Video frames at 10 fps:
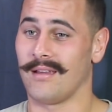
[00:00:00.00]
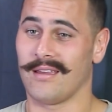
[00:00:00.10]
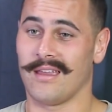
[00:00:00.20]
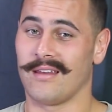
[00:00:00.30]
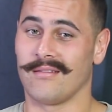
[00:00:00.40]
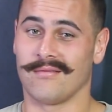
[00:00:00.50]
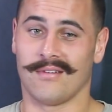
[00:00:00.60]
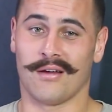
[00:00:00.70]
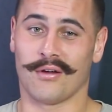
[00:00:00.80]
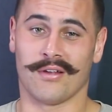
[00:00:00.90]
Again,
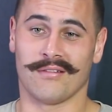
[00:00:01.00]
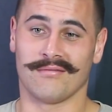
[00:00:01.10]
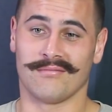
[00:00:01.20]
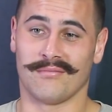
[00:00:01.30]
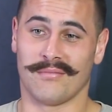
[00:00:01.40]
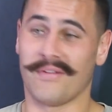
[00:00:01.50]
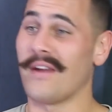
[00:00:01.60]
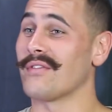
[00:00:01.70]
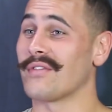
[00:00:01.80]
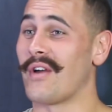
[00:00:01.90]
I got my
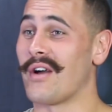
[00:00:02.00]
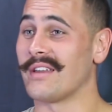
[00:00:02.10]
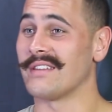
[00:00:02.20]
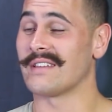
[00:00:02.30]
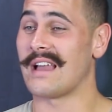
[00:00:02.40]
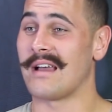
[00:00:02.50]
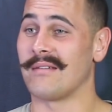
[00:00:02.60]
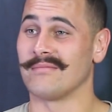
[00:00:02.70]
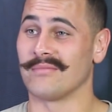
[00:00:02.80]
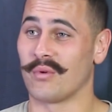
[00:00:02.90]
favourite song is
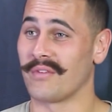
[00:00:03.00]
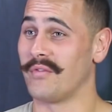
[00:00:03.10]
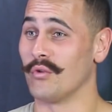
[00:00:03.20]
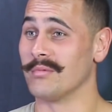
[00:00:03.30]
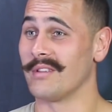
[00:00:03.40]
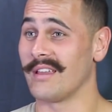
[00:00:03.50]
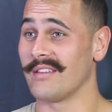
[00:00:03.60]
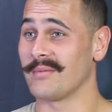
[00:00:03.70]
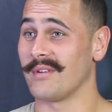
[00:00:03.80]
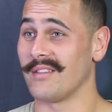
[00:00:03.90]
"What a Fool
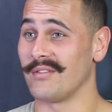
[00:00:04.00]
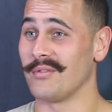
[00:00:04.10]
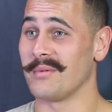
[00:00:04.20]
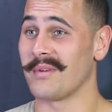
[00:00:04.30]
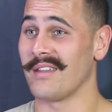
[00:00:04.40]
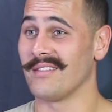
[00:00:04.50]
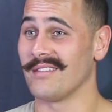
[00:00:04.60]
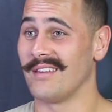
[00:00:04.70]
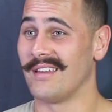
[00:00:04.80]
Believes" by the Doobie Brothers.